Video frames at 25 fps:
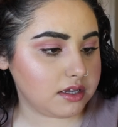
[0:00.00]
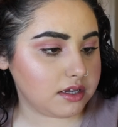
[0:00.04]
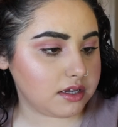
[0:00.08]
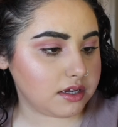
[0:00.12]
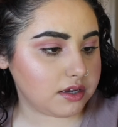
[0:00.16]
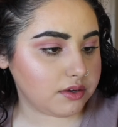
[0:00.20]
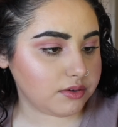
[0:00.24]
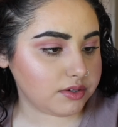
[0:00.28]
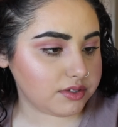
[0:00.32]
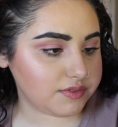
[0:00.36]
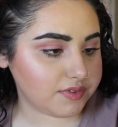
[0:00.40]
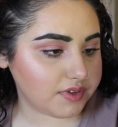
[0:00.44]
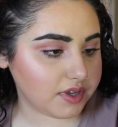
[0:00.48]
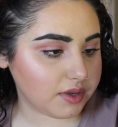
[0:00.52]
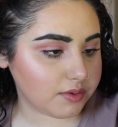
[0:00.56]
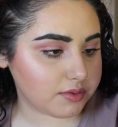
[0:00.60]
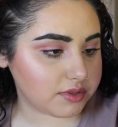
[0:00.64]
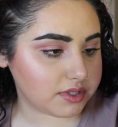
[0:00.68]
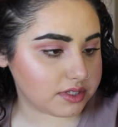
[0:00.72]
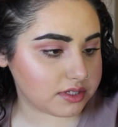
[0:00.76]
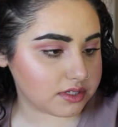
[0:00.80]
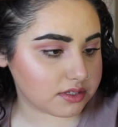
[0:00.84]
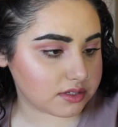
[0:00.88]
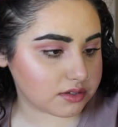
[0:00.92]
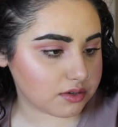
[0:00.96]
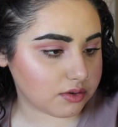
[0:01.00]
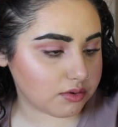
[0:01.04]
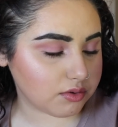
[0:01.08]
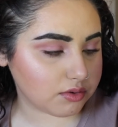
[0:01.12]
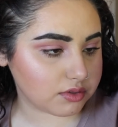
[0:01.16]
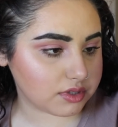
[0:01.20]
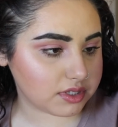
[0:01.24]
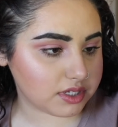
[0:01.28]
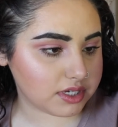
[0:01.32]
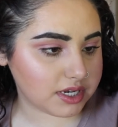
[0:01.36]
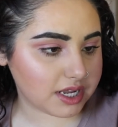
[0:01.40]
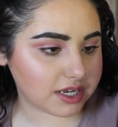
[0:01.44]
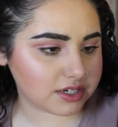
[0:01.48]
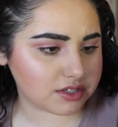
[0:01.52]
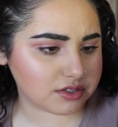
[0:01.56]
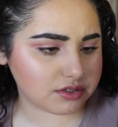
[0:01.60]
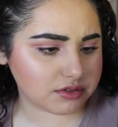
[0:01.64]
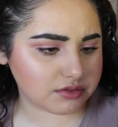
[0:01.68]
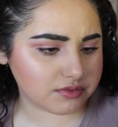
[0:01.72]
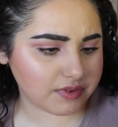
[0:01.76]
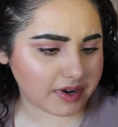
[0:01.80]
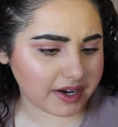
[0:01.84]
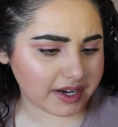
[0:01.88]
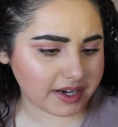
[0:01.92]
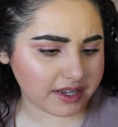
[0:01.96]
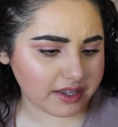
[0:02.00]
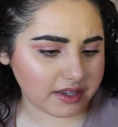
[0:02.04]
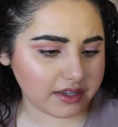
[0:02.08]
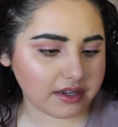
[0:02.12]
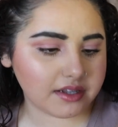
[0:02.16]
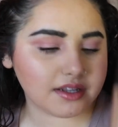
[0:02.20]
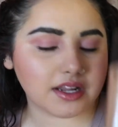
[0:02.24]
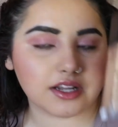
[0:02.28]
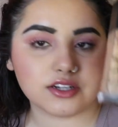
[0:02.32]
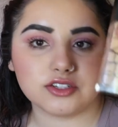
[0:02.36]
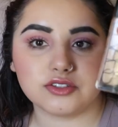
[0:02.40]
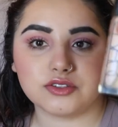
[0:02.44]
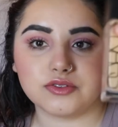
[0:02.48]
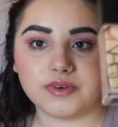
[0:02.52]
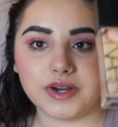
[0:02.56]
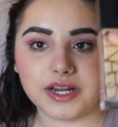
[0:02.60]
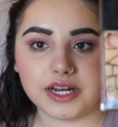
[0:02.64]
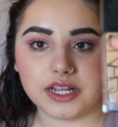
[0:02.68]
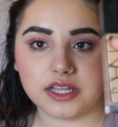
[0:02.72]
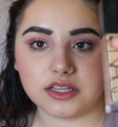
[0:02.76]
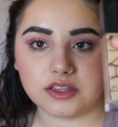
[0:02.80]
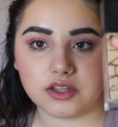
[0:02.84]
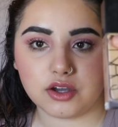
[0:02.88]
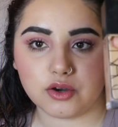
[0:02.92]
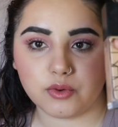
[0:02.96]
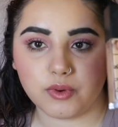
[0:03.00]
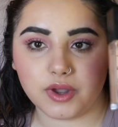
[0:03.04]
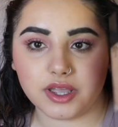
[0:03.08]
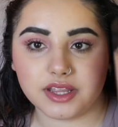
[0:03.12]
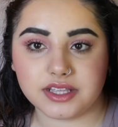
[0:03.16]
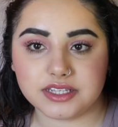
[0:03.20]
I always forget what this is called, the Natural Radiant Longwear.